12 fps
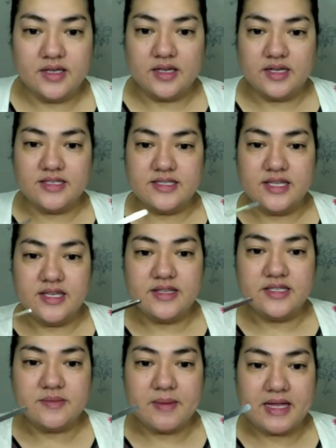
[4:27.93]
A steel
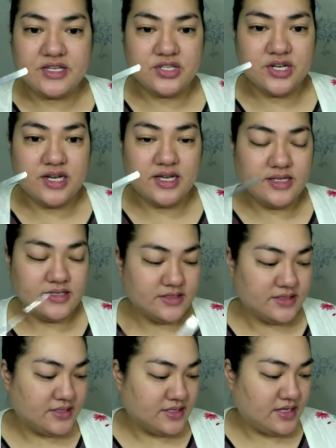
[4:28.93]
spatula.
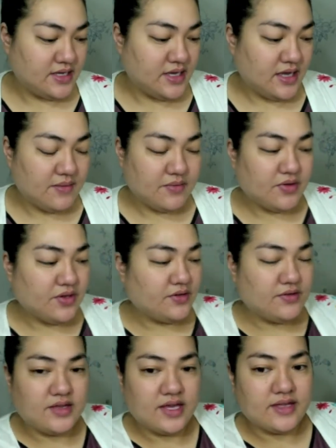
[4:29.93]
I'm going
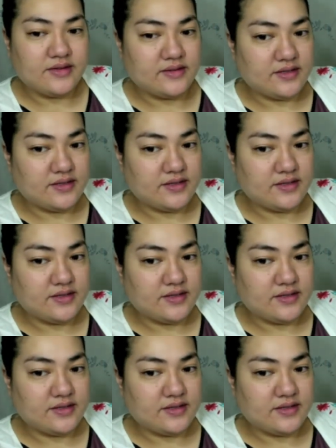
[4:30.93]
to get